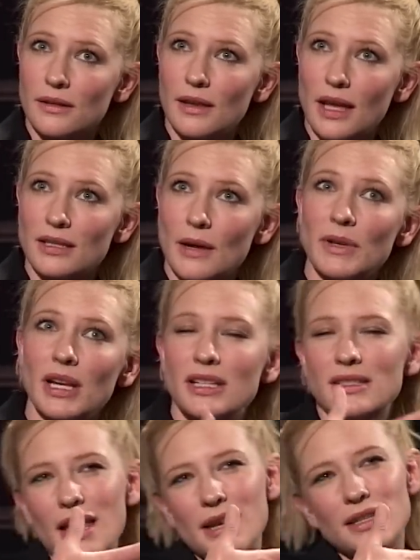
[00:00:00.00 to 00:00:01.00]
that. I mean,
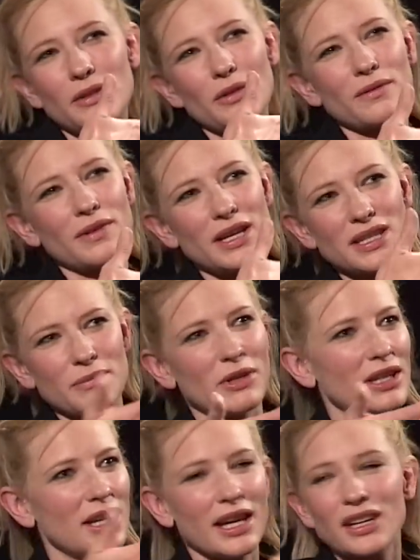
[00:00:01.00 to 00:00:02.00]
it's that sort of
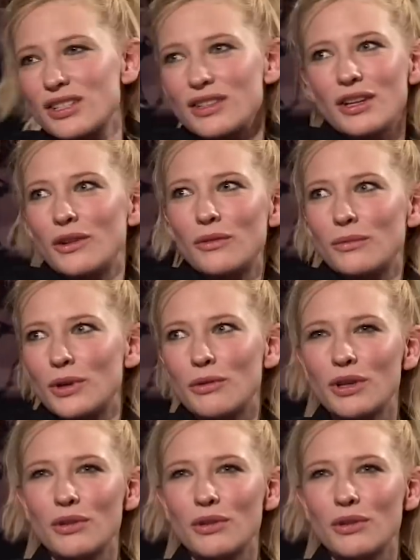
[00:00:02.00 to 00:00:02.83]
intimate connection that you you're